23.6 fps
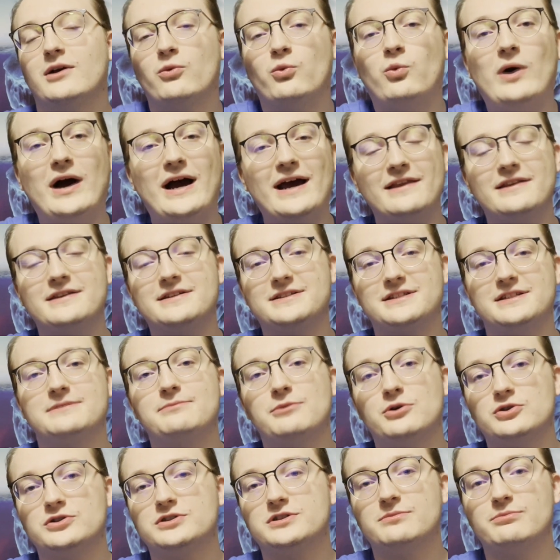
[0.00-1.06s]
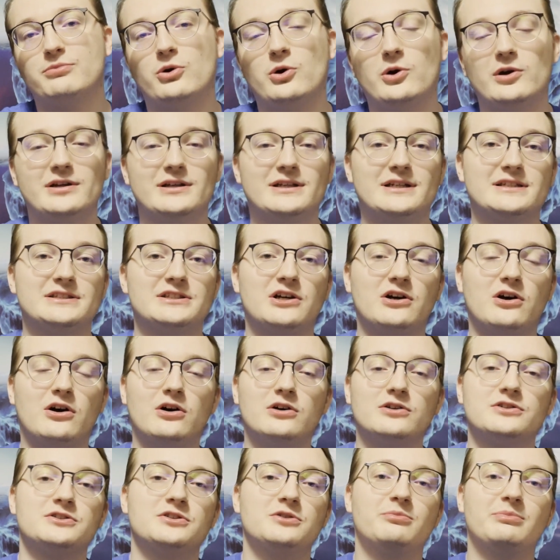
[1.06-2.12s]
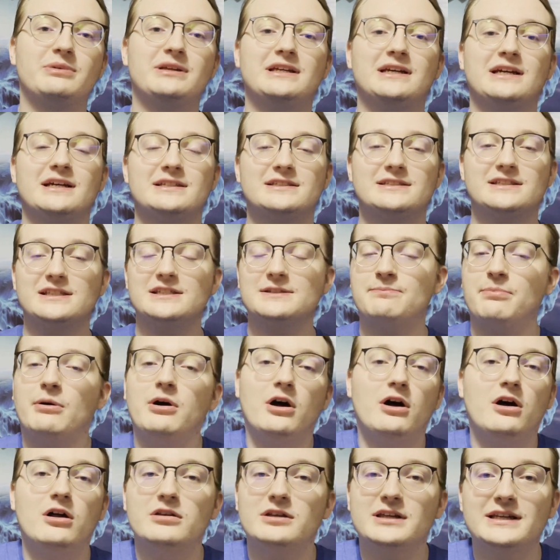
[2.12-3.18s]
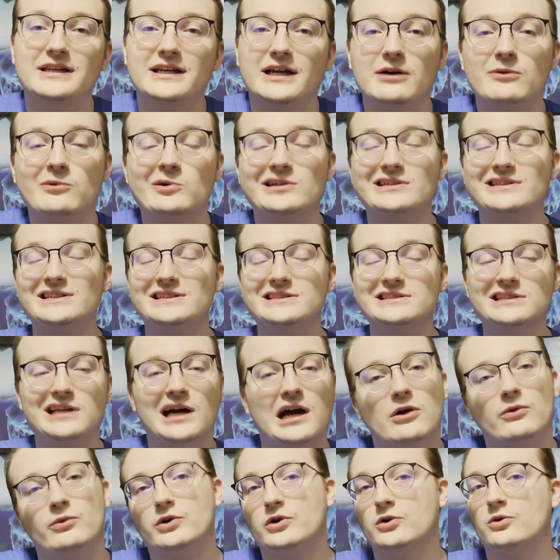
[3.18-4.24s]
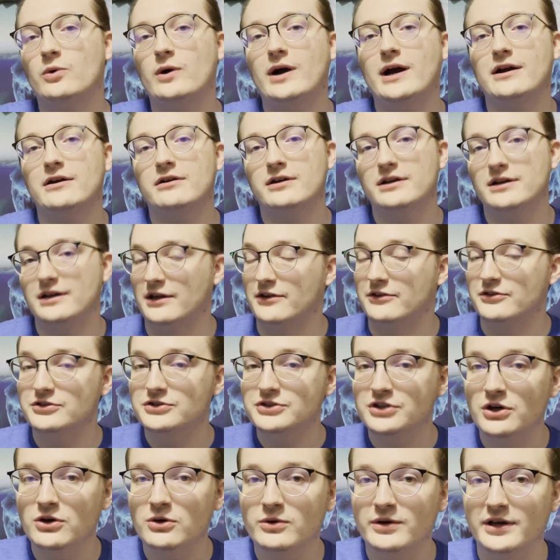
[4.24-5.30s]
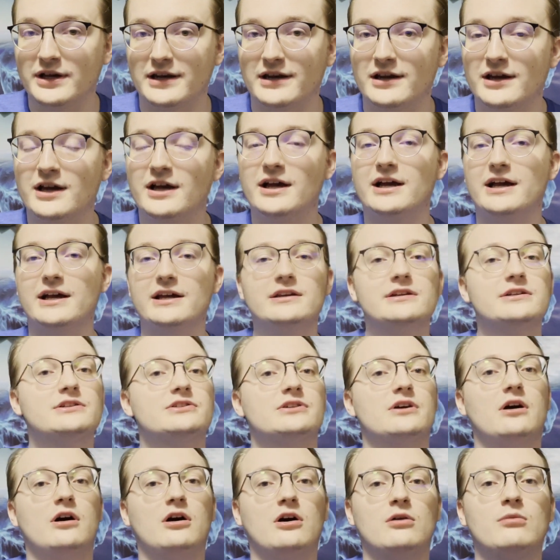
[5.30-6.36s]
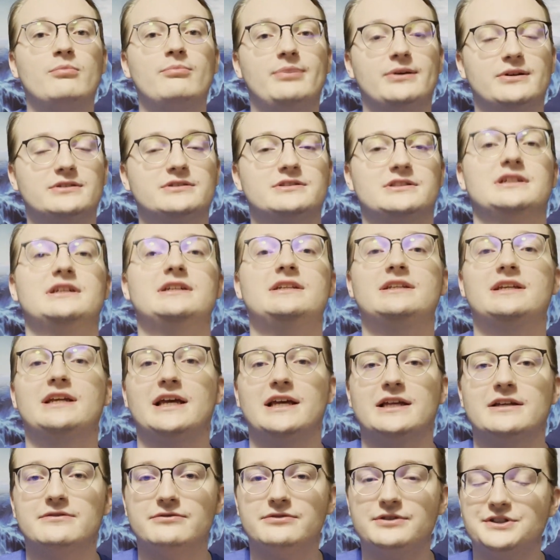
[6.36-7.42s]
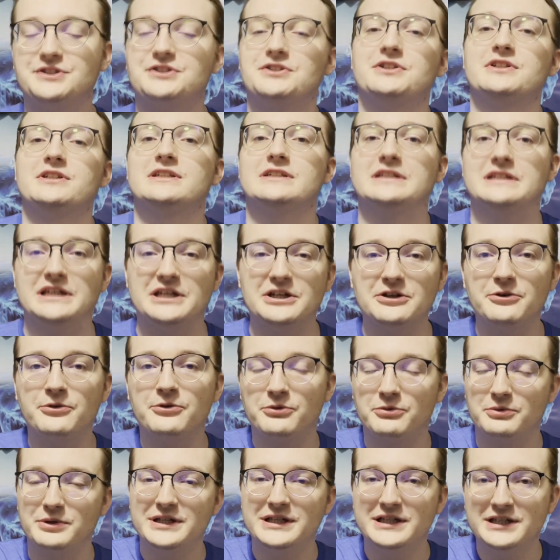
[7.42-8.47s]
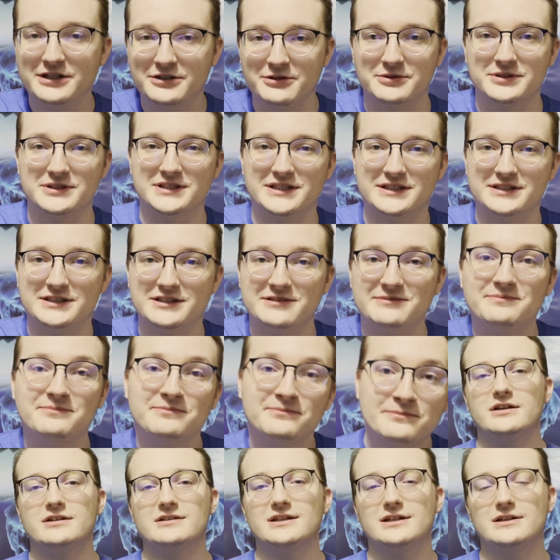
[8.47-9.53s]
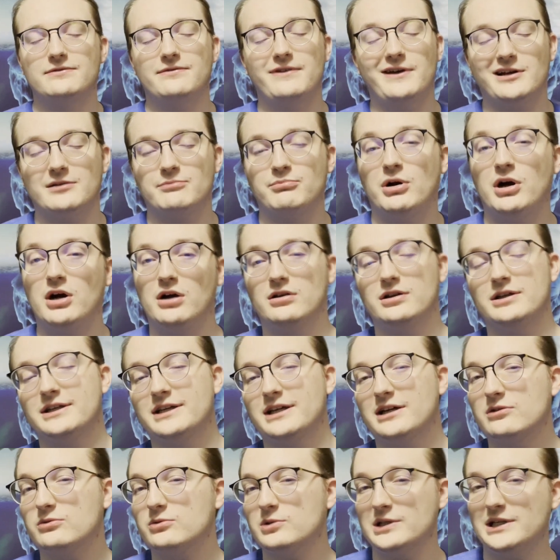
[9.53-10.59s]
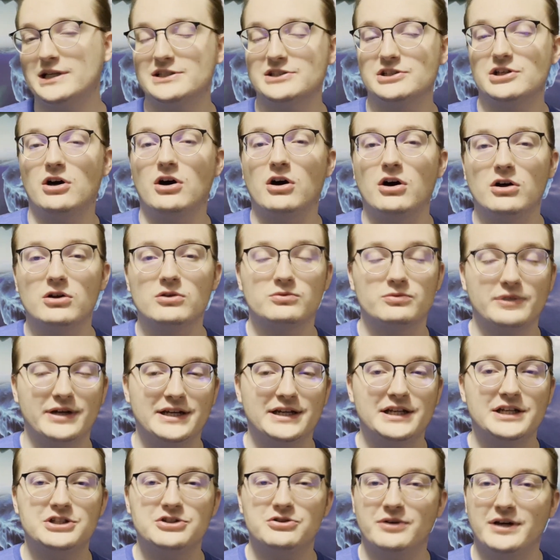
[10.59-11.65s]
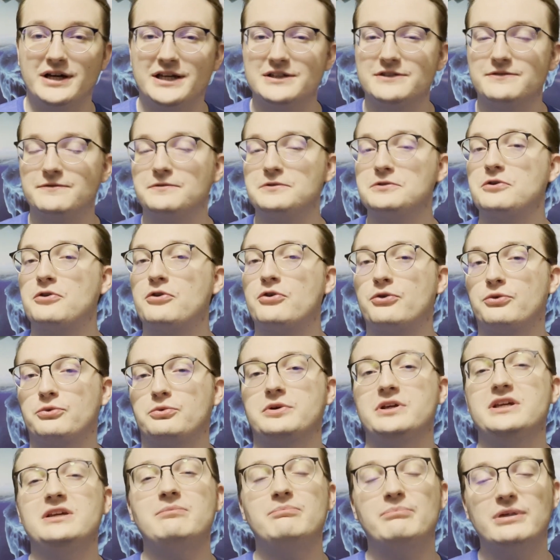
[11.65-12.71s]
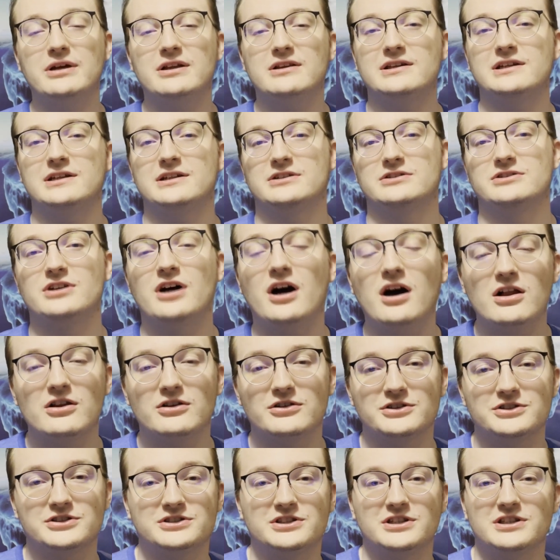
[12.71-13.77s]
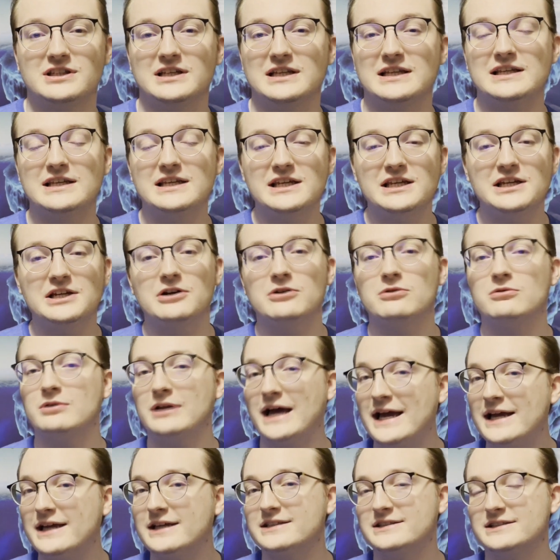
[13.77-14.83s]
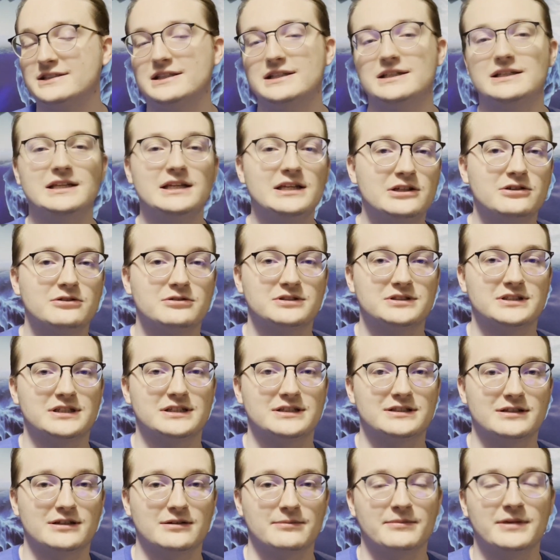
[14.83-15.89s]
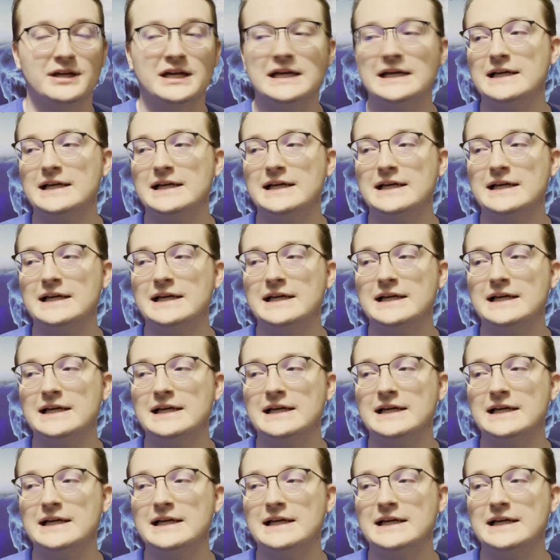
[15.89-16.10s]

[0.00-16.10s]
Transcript: Why this is most important is also because this poly network does not require another token. It is all built in natively to the Neo3 ecosystem. In fact, Polynetwork has already transferred $3 billion to the Neo Legacy ecosystem.